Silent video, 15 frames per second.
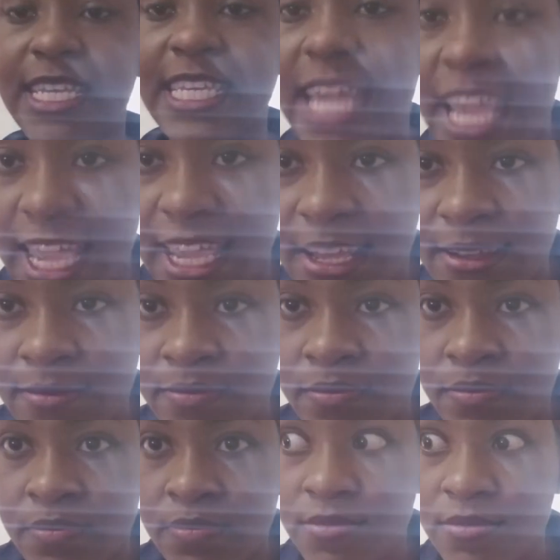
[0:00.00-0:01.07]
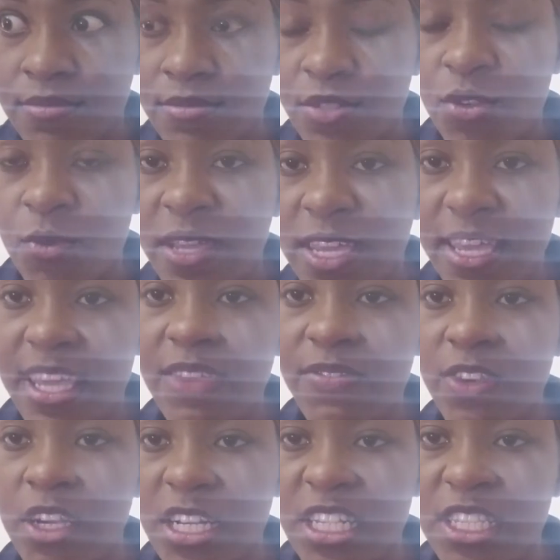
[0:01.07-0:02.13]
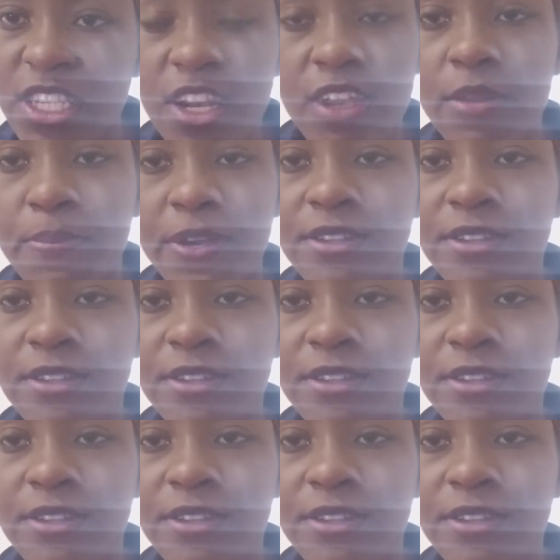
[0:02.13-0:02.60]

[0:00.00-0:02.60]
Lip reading: Day. Do we even consider the